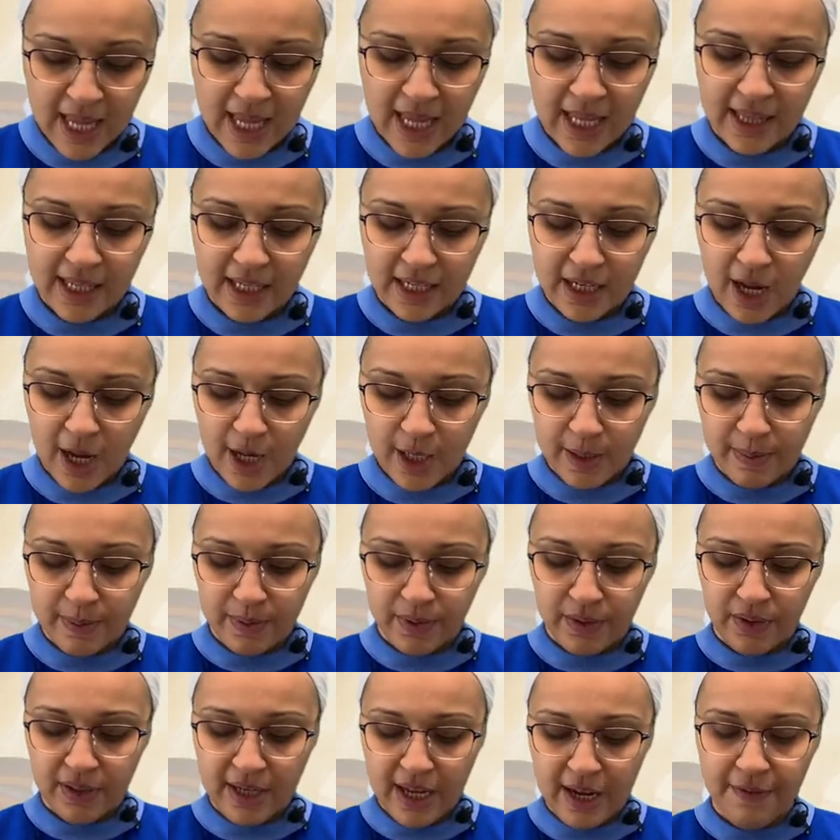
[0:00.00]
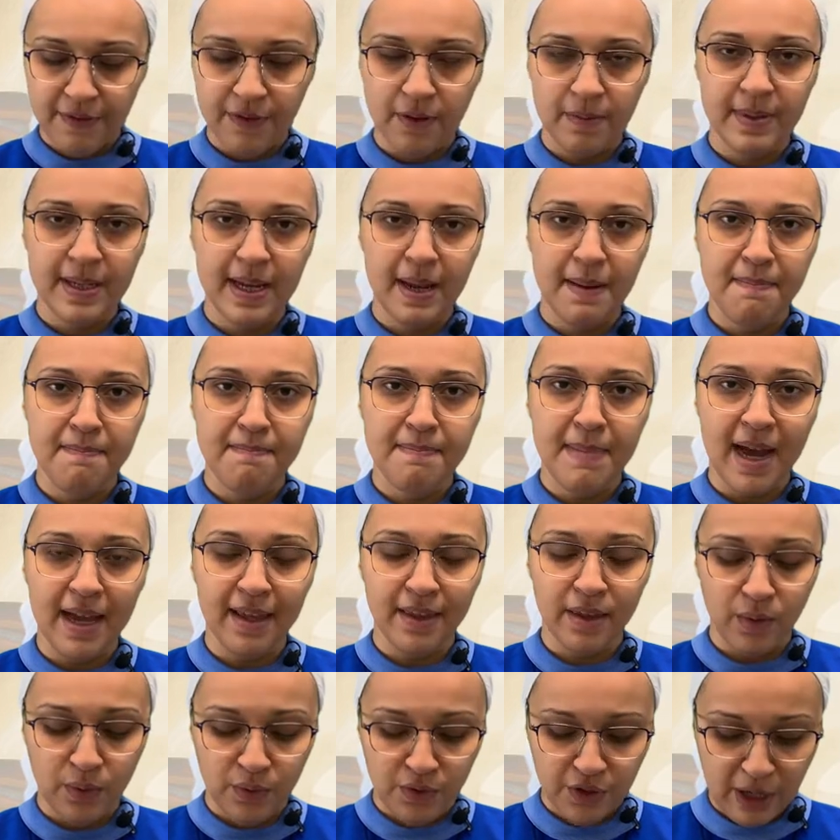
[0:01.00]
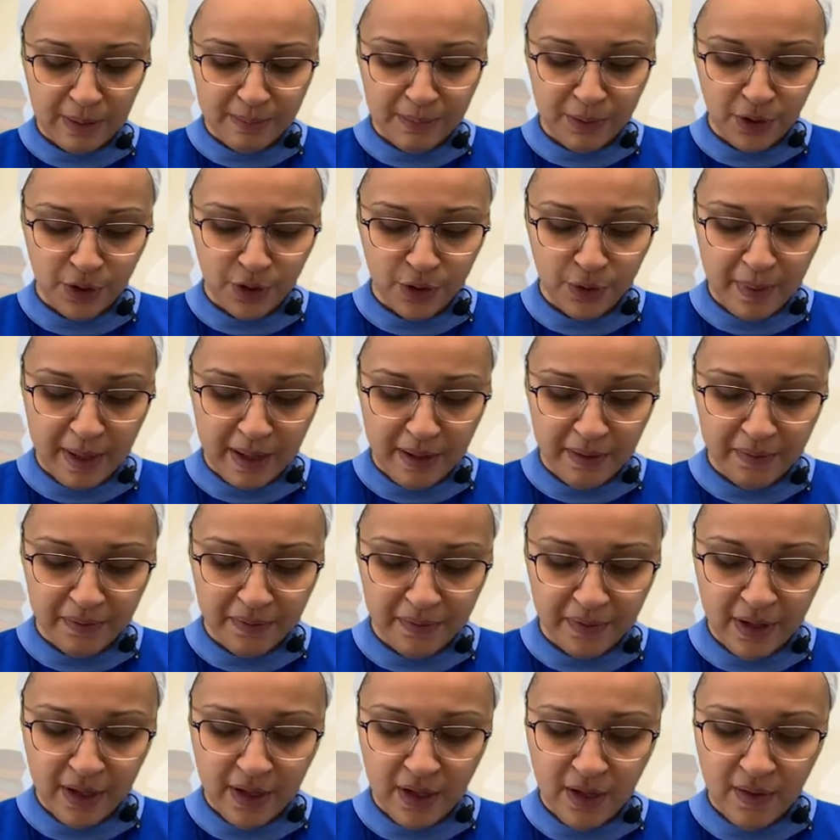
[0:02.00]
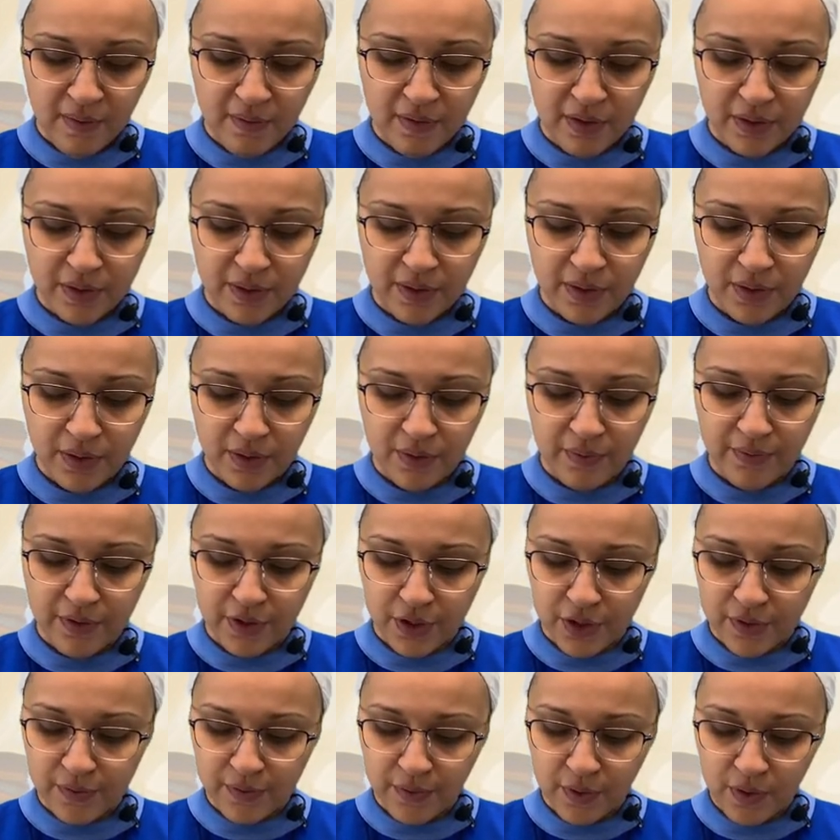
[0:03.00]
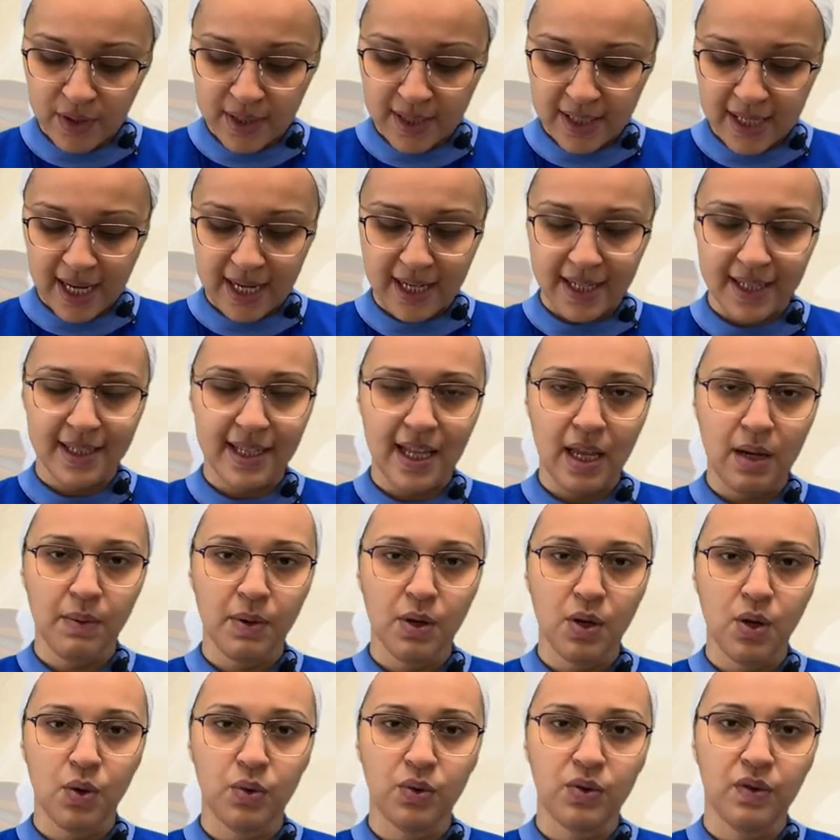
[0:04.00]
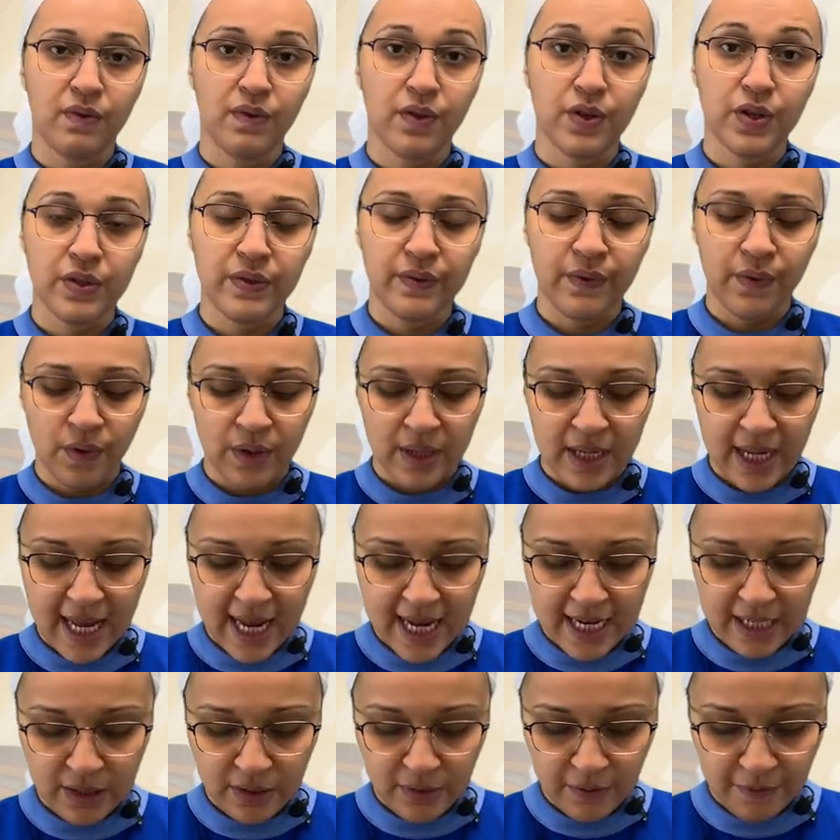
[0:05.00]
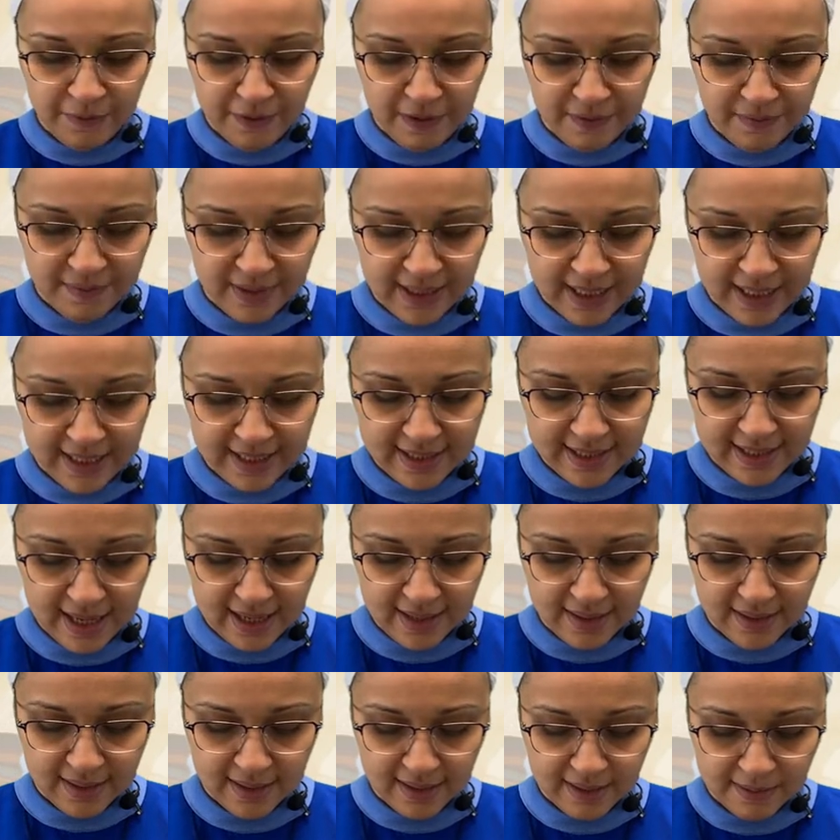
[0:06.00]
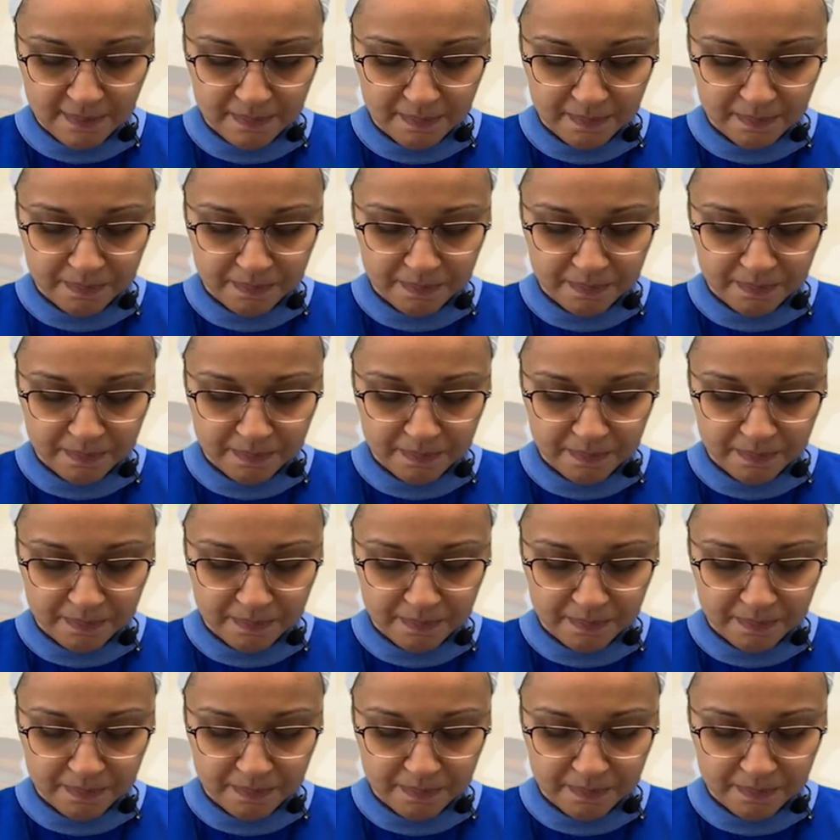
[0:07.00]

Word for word: The gospel today from St. Matthew chapter 12, verses, verse 46, then we go to verse 48 to 50 says,